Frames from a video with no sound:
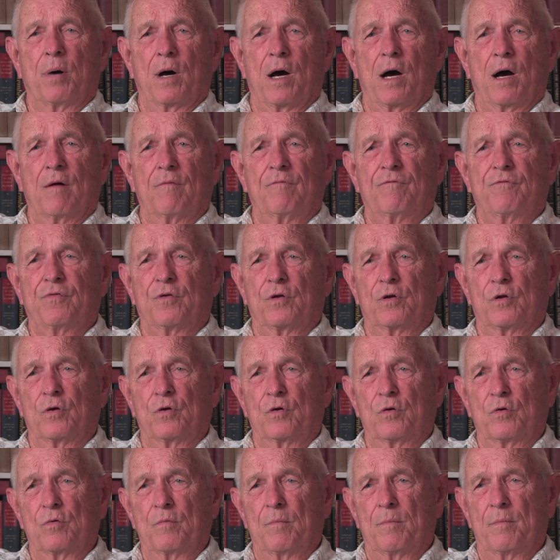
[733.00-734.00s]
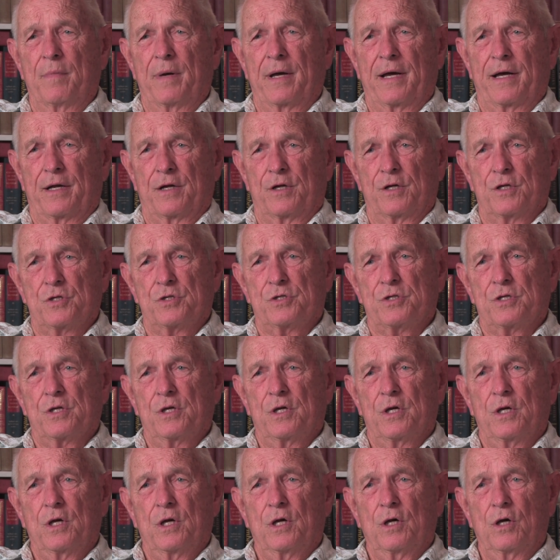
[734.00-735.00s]
Bob flew Meadows
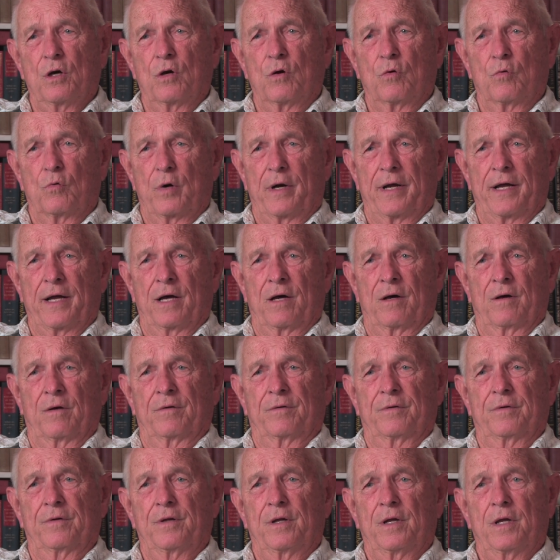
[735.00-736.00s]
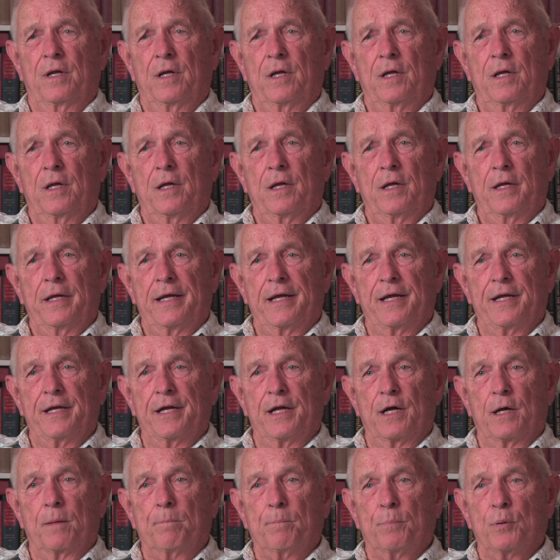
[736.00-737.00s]
around in
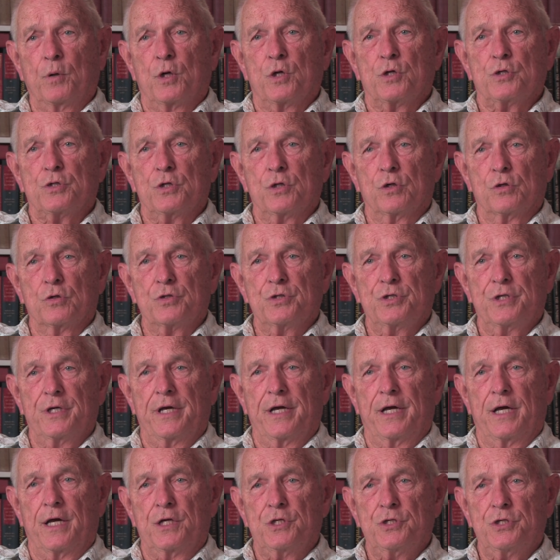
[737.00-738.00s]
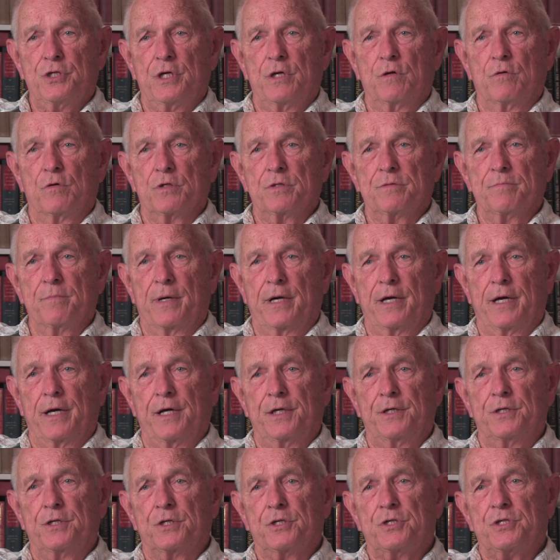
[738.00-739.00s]
their personal jet. She was
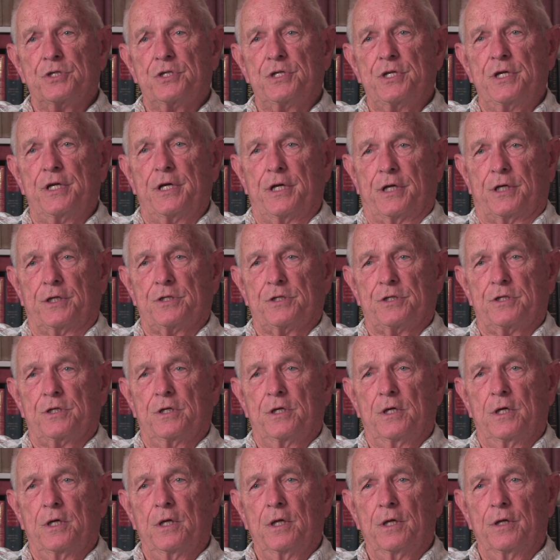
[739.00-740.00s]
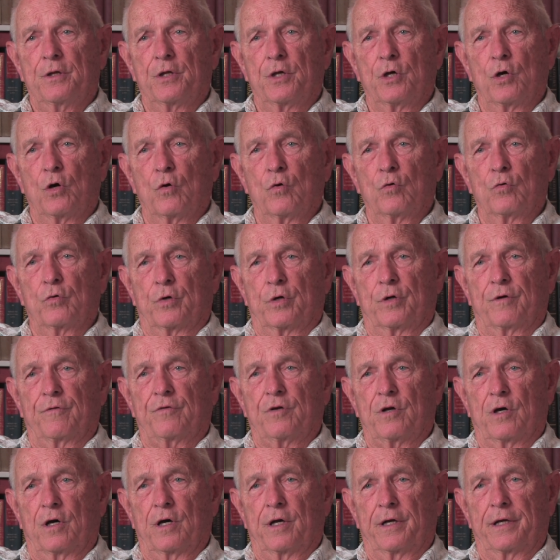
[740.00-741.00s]
married to Sticks, the owner
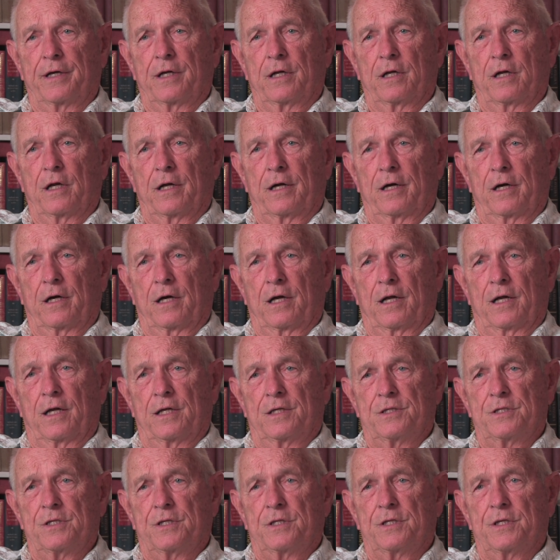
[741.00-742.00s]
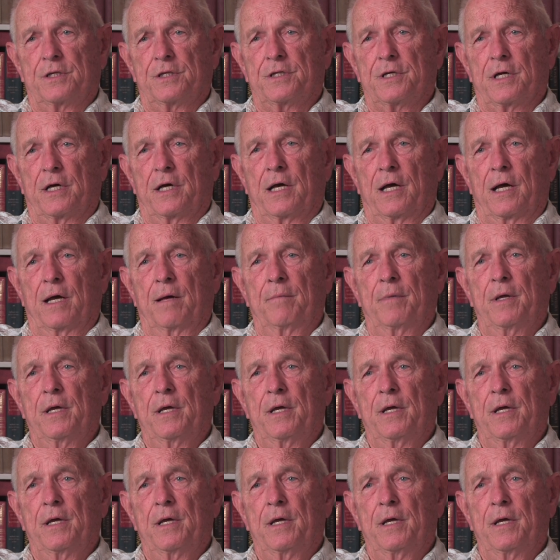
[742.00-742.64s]
of Continental Airlines at the time.